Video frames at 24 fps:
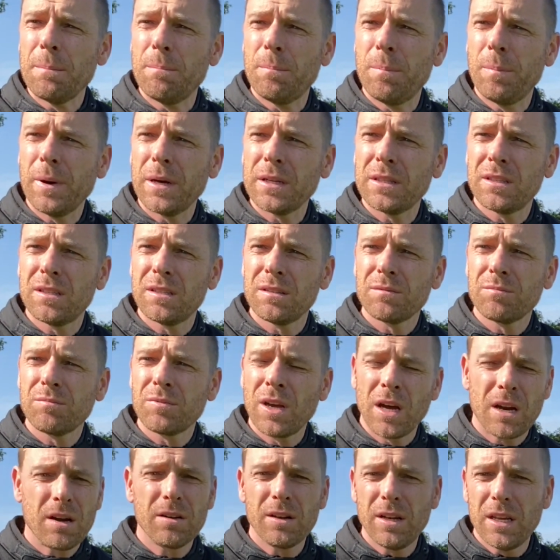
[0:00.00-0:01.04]
But
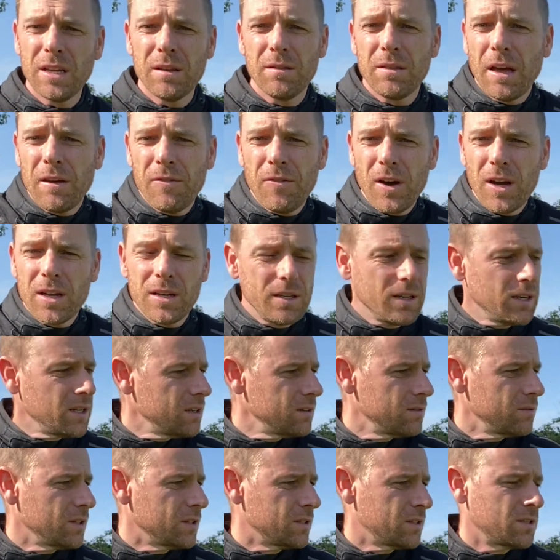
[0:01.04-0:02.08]
currently they're fine.
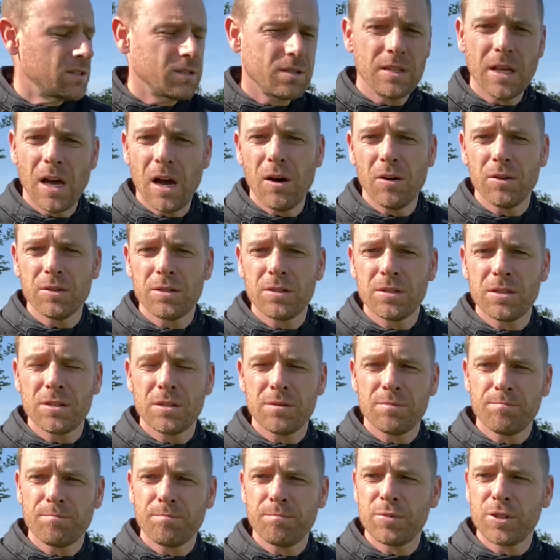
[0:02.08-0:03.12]
It's
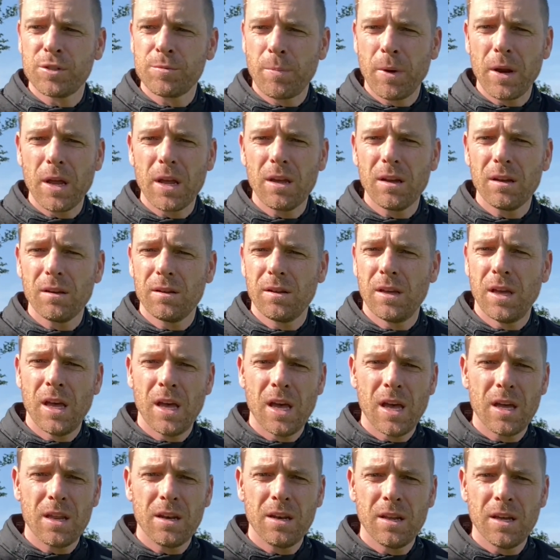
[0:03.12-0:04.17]
spring,
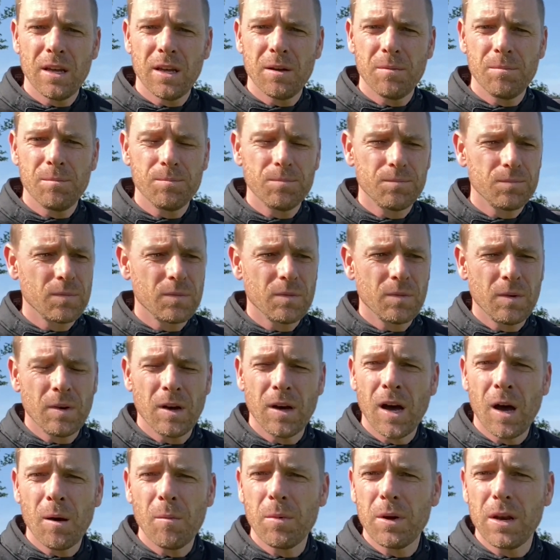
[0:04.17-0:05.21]
and
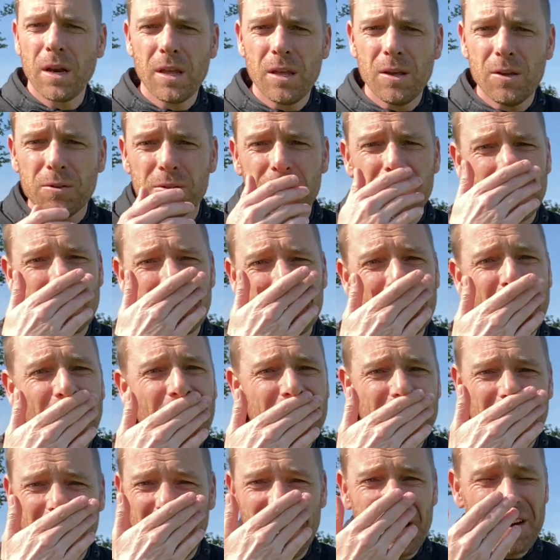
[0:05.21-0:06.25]
I'm going to use them how
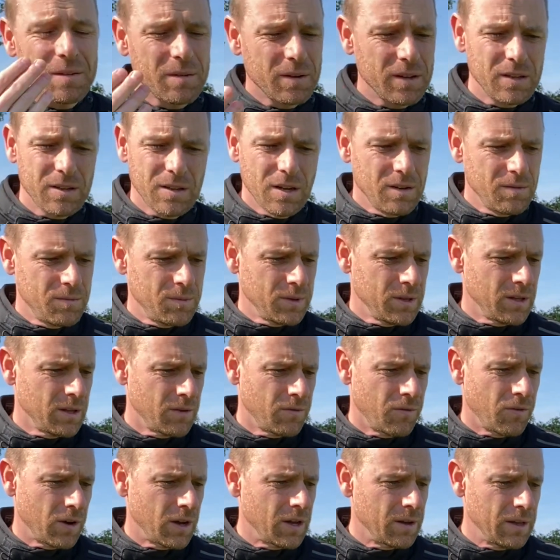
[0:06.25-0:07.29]
they are.
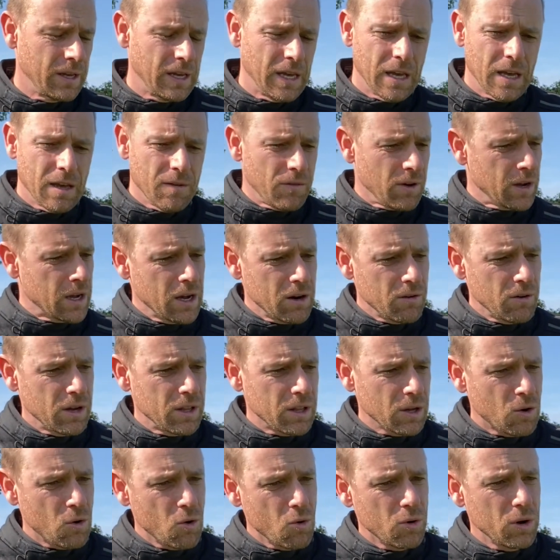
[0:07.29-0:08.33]
If I go around the
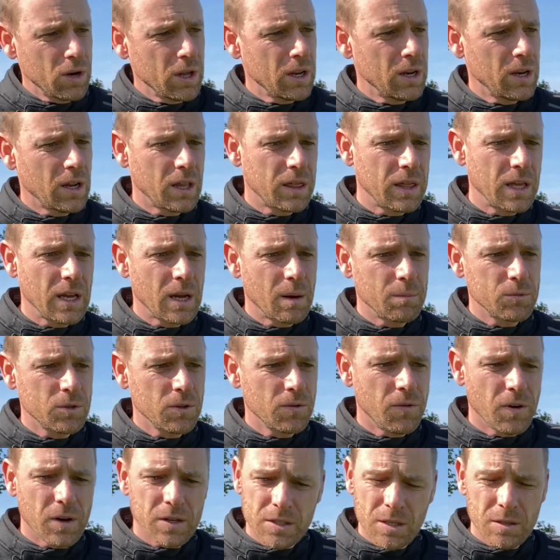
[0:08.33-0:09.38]
corner and I think I'm too
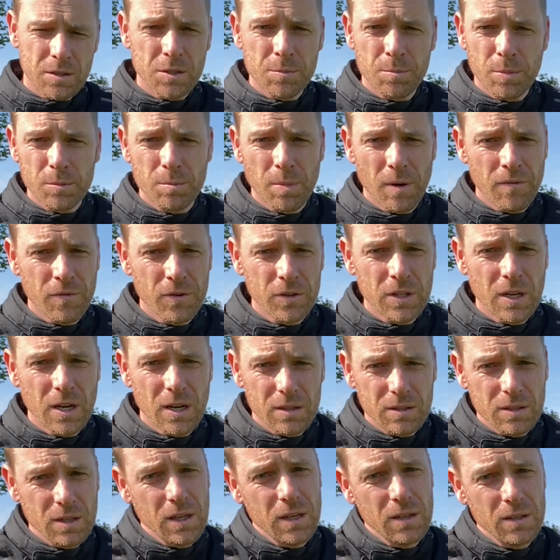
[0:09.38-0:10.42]
fast, I just put my foot
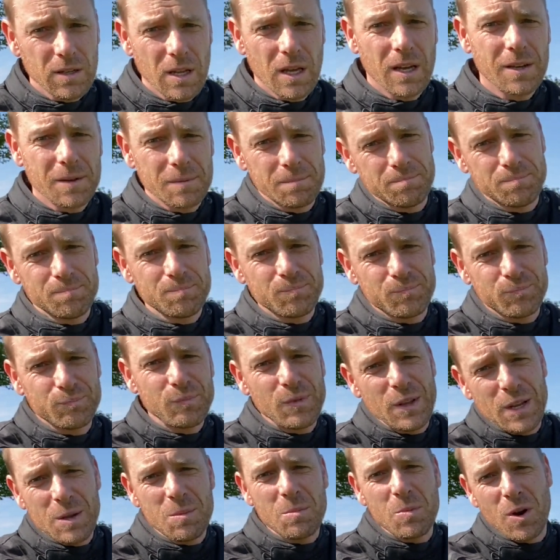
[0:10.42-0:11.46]
out. Like a
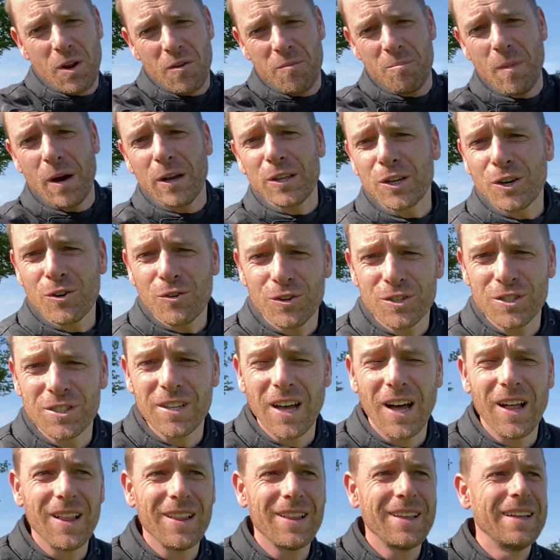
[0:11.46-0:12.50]
little bit of motocross
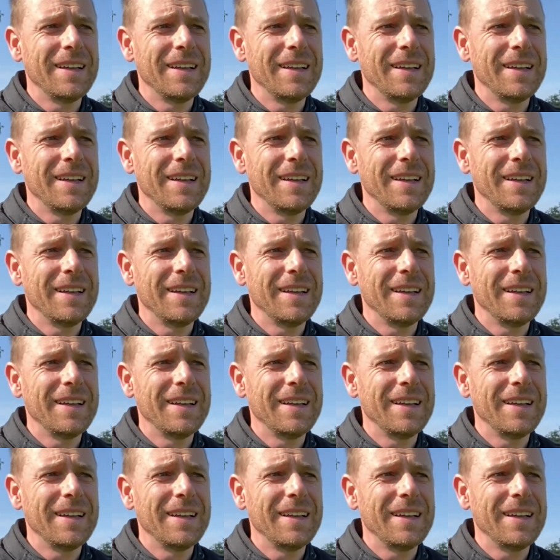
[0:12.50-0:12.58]
style.